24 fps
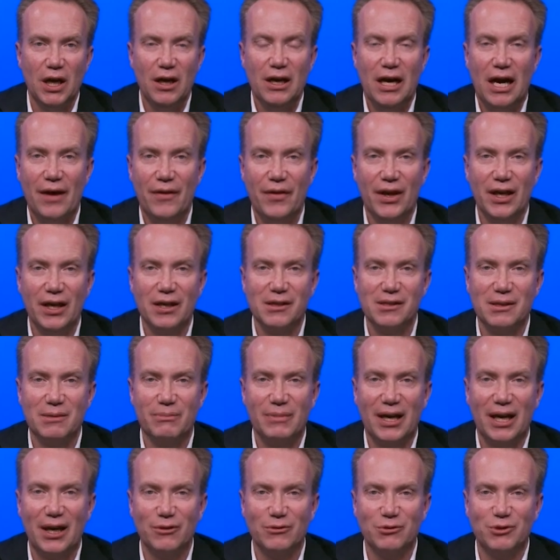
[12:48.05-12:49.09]
I think it's
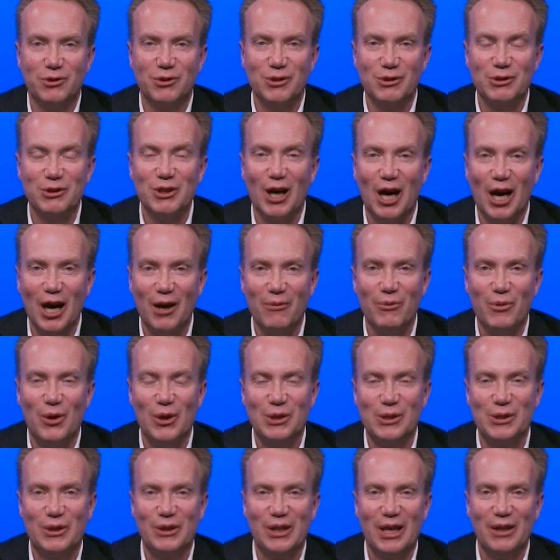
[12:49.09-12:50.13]
about time
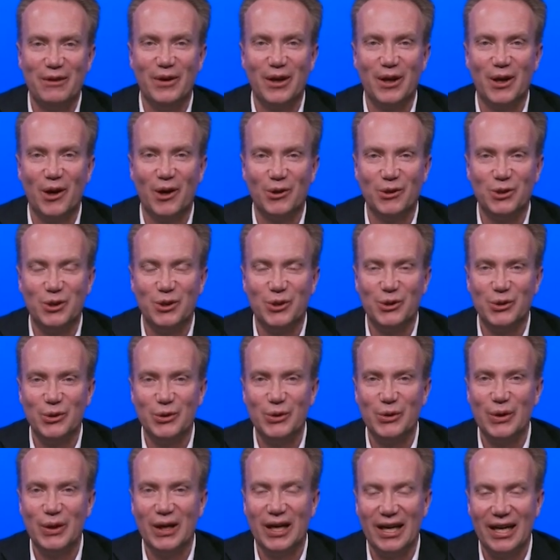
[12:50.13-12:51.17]
also that we go
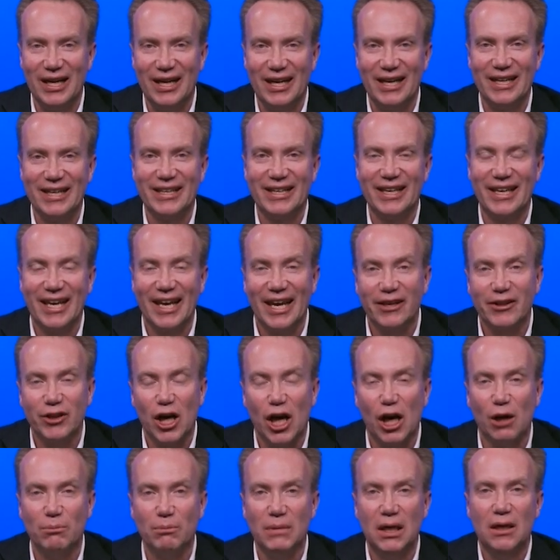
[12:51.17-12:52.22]
to uh, the
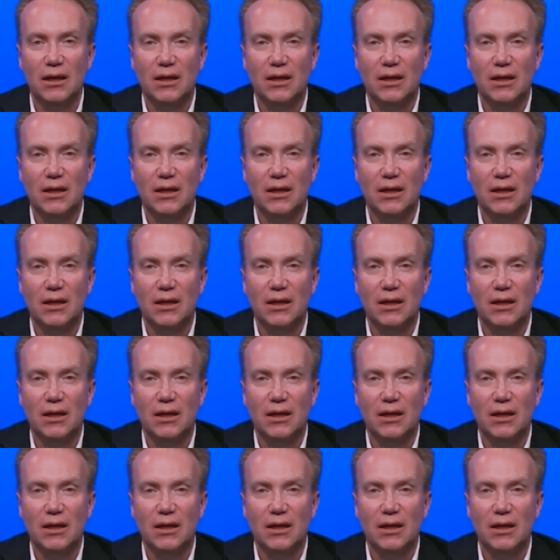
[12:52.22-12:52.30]
kingdom.